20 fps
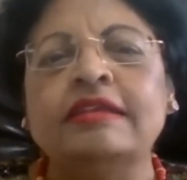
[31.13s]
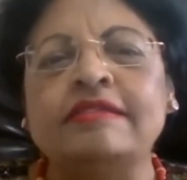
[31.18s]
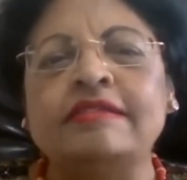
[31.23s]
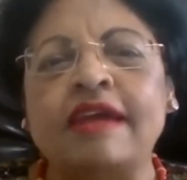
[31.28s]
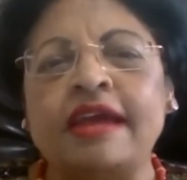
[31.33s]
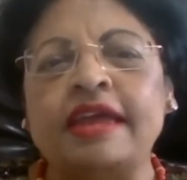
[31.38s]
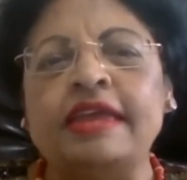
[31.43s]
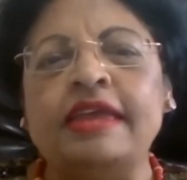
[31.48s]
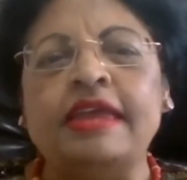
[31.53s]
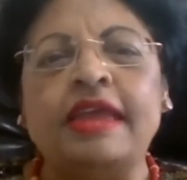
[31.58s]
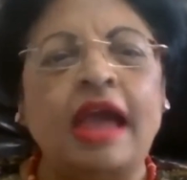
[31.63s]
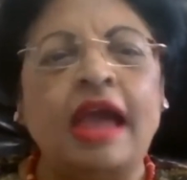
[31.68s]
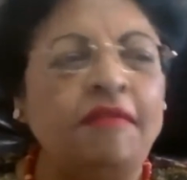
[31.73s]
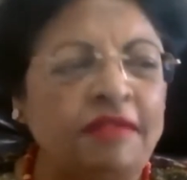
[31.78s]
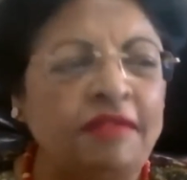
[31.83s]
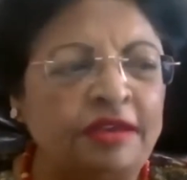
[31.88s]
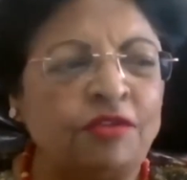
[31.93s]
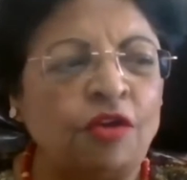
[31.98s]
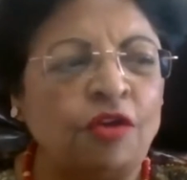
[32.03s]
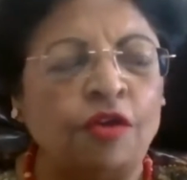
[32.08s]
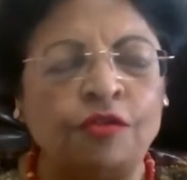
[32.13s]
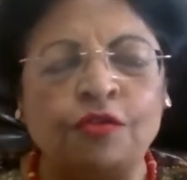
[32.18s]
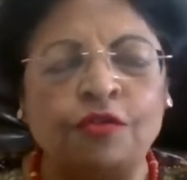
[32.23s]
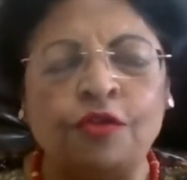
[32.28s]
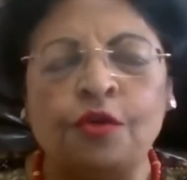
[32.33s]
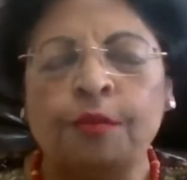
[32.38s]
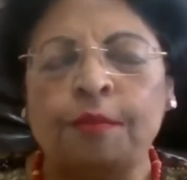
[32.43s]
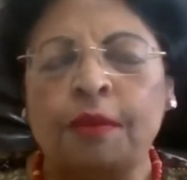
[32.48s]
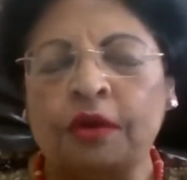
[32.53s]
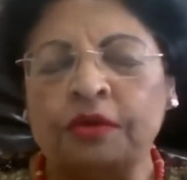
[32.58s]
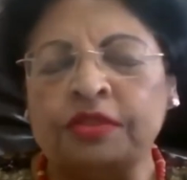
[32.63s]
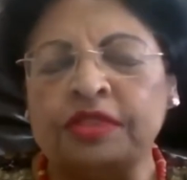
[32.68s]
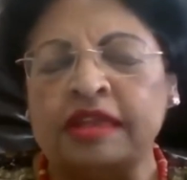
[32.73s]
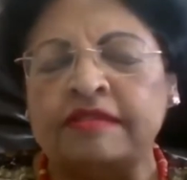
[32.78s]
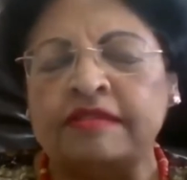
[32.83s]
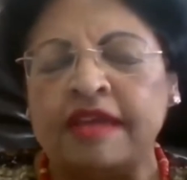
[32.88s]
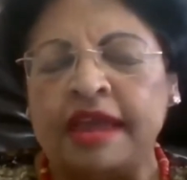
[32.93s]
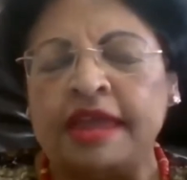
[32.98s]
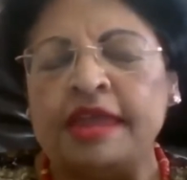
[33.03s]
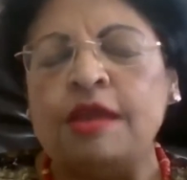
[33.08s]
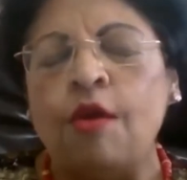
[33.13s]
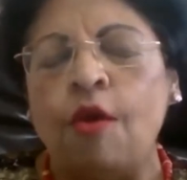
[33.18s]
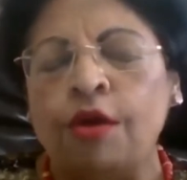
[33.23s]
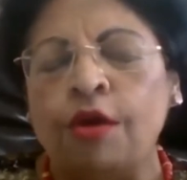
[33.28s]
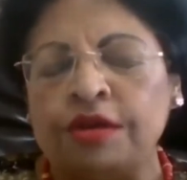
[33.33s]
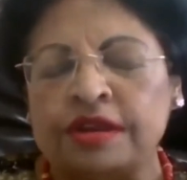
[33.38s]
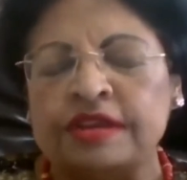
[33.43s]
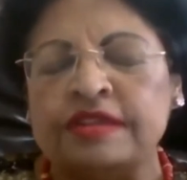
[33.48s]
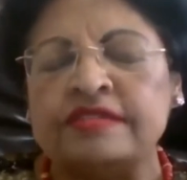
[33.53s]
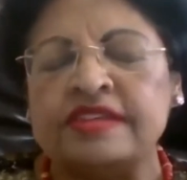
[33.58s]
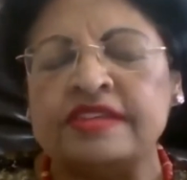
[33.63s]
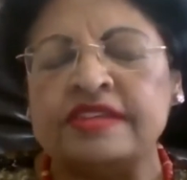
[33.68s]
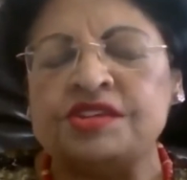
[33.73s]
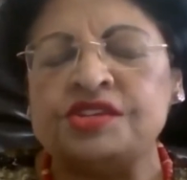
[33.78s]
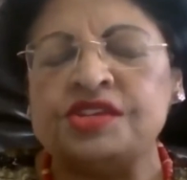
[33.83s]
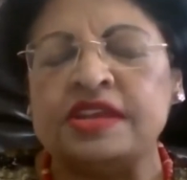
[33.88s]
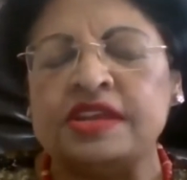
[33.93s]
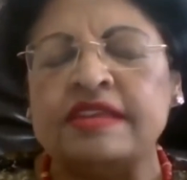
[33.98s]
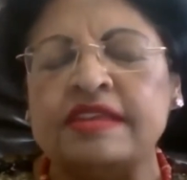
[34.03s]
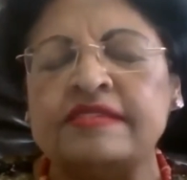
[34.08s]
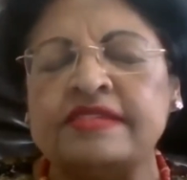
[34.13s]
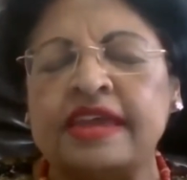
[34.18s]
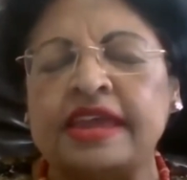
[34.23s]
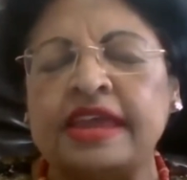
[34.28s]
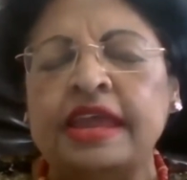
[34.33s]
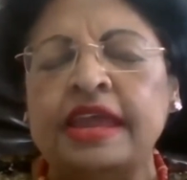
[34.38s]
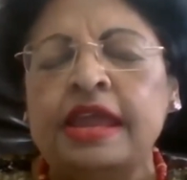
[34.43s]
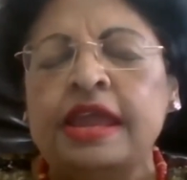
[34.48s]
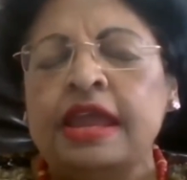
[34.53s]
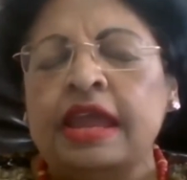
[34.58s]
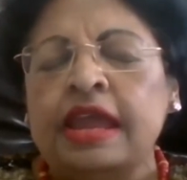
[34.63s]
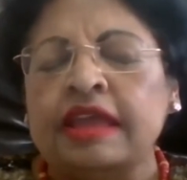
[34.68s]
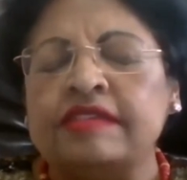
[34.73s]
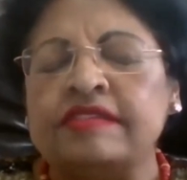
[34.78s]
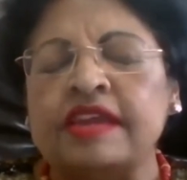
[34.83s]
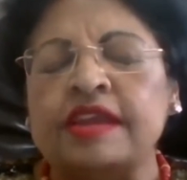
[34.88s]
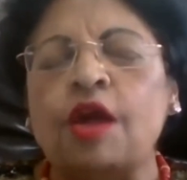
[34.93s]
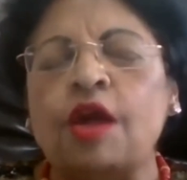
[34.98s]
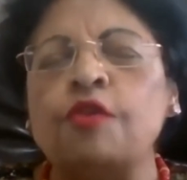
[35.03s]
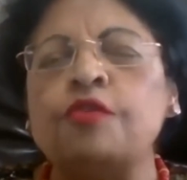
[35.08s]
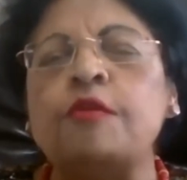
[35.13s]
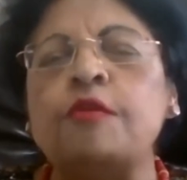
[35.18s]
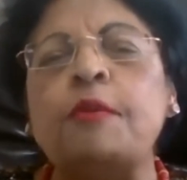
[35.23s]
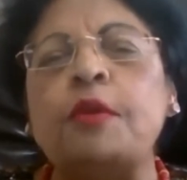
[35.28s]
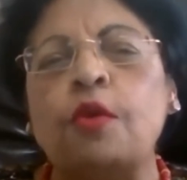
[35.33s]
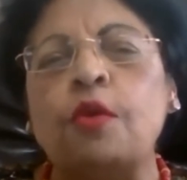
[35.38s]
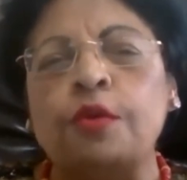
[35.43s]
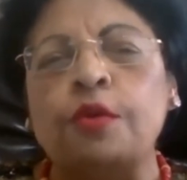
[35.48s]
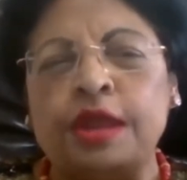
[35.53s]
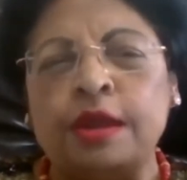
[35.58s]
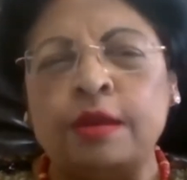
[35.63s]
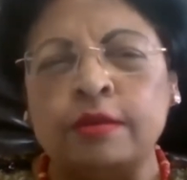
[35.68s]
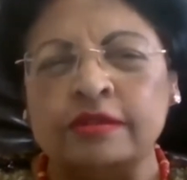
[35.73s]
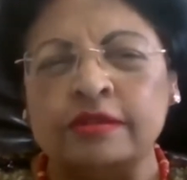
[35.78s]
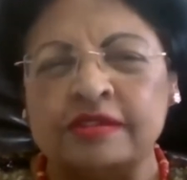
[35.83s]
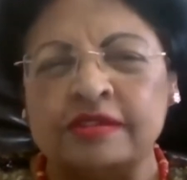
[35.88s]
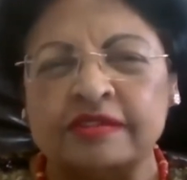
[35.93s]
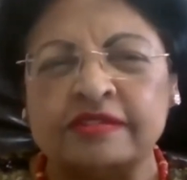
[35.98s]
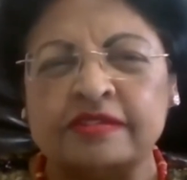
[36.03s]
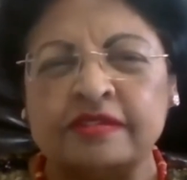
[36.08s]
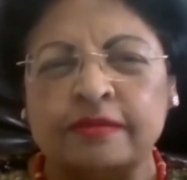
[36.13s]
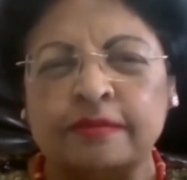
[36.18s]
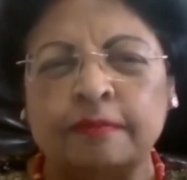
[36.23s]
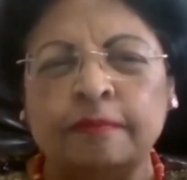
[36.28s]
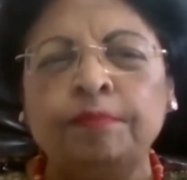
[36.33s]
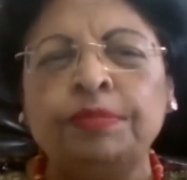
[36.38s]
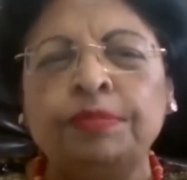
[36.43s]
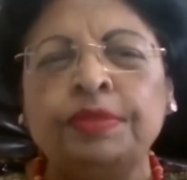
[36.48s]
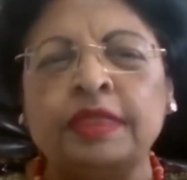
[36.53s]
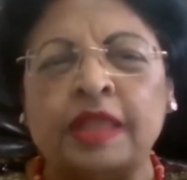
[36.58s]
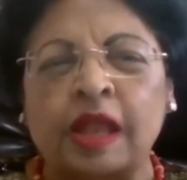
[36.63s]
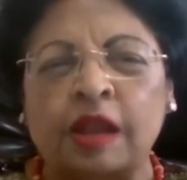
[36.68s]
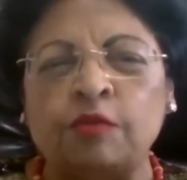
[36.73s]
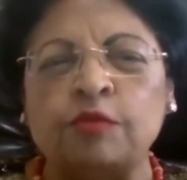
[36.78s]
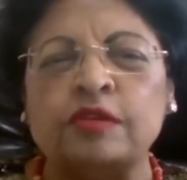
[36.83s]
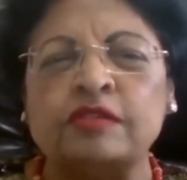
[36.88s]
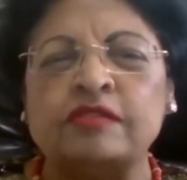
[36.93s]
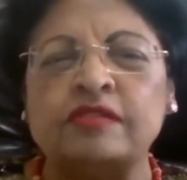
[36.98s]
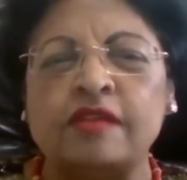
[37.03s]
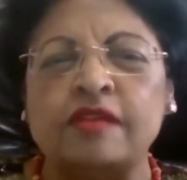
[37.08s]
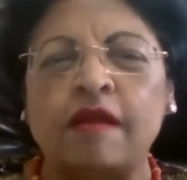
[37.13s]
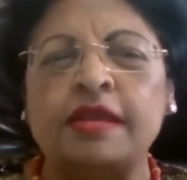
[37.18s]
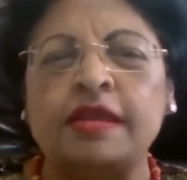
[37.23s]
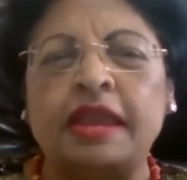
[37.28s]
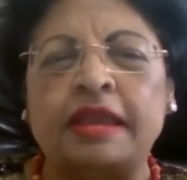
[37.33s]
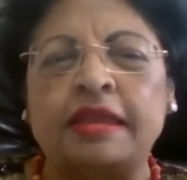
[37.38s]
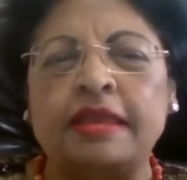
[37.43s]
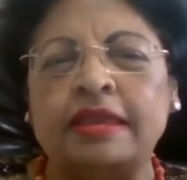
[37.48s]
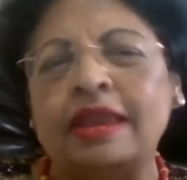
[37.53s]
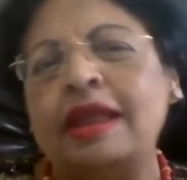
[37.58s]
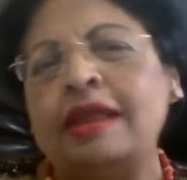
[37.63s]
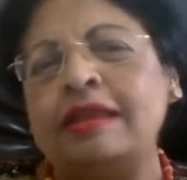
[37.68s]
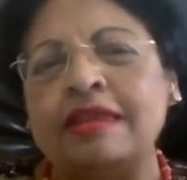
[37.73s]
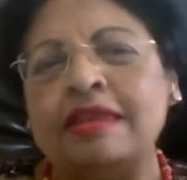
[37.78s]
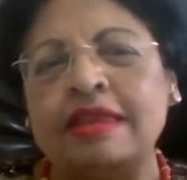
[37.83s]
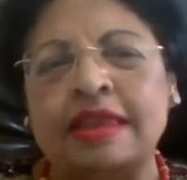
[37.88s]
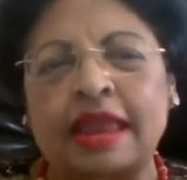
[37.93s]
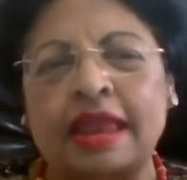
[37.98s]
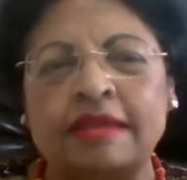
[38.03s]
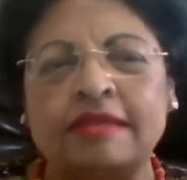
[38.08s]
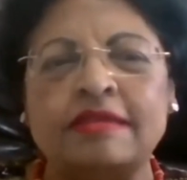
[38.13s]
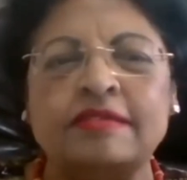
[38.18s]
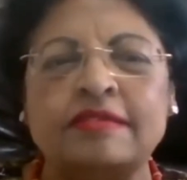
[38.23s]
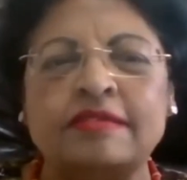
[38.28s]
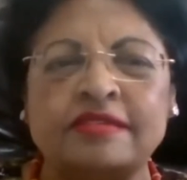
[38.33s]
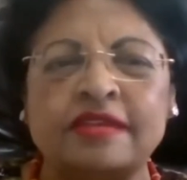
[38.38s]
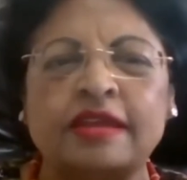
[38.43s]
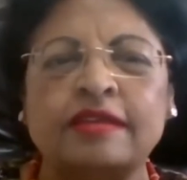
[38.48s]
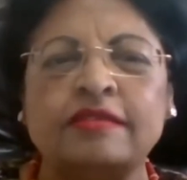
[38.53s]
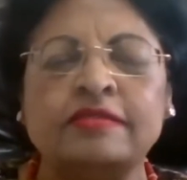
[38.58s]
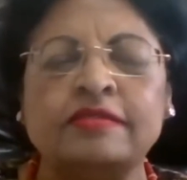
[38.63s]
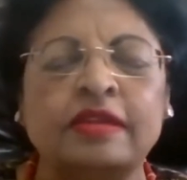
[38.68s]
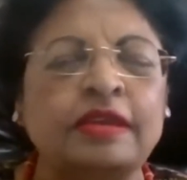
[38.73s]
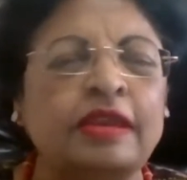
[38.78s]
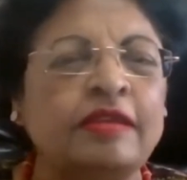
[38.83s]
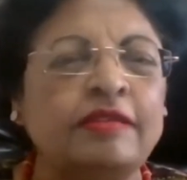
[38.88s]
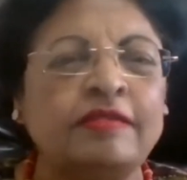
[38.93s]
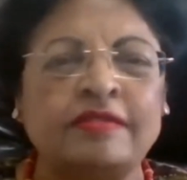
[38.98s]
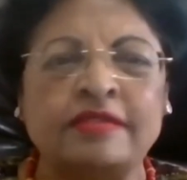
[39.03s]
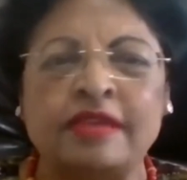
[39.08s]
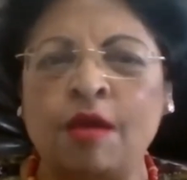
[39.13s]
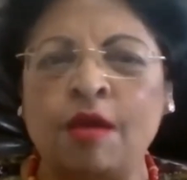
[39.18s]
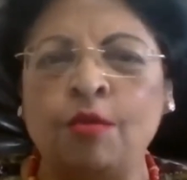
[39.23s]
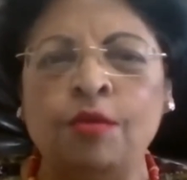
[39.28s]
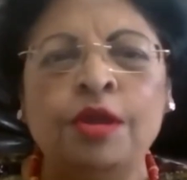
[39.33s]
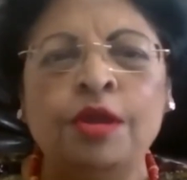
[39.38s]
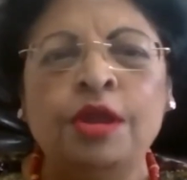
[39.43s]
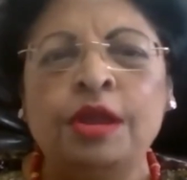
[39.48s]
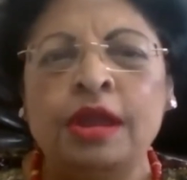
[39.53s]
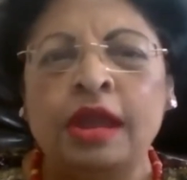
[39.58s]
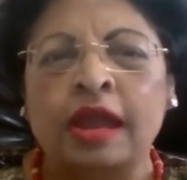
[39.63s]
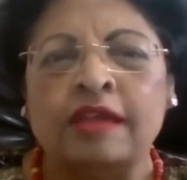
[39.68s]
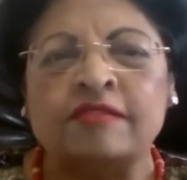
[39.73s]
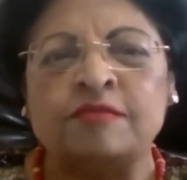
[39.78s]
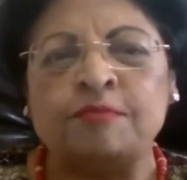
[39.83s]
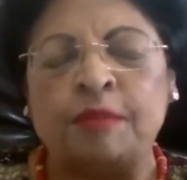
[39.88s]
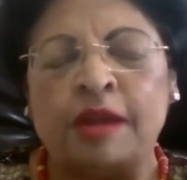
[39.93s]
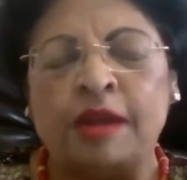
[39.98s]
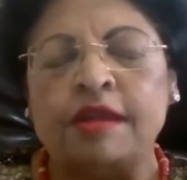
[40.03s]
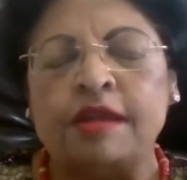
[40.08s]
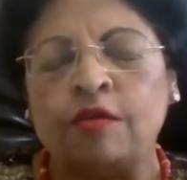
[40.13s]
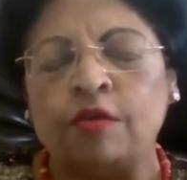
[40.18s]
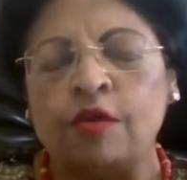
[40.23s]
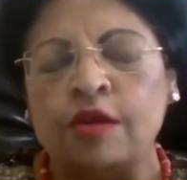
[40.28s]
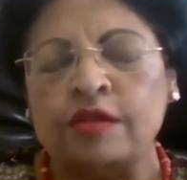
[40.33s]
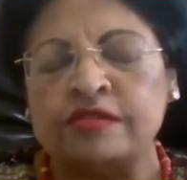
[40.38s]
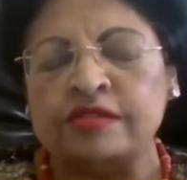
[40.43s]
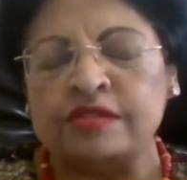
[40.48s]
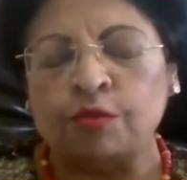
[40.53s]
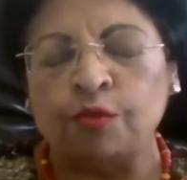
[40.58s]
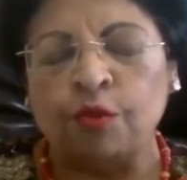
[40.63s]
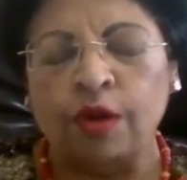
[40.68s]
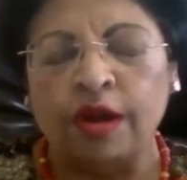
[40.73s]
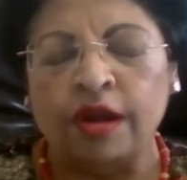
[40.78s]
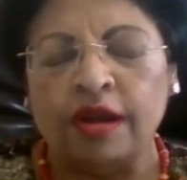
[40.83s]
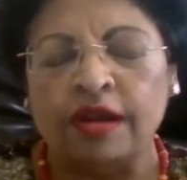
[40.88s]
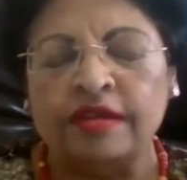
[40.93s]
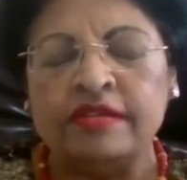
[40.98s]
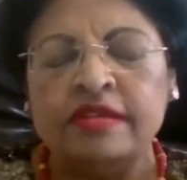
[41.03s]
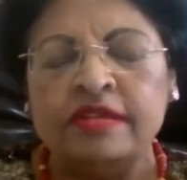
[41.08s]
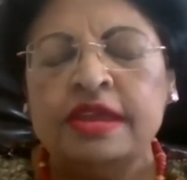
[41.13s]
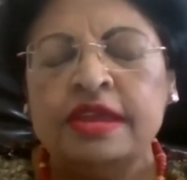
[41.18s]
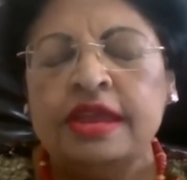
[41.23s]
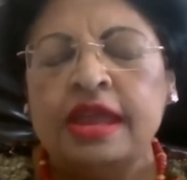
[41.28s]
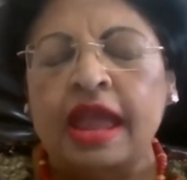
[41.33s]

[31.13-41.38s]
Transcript: TYE, I will talk to you about the TYE organization. It's an entrepreneur ecosystem that was started in 1996, and it's now spread across the world.